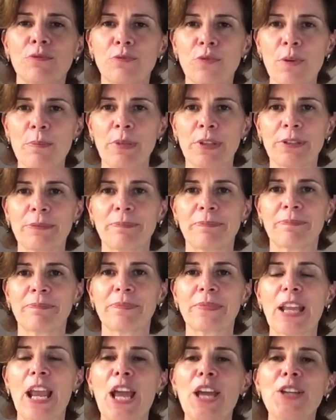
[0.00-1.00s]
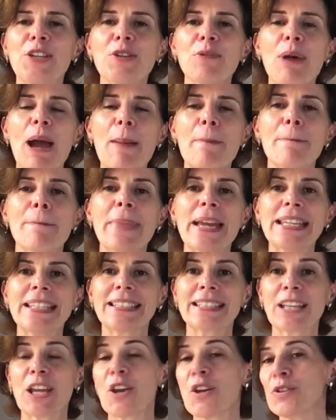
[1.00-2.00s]
woman you are
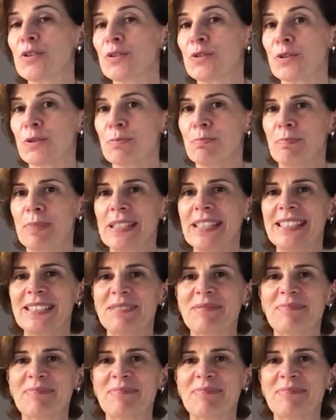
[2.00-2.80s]
meant to be.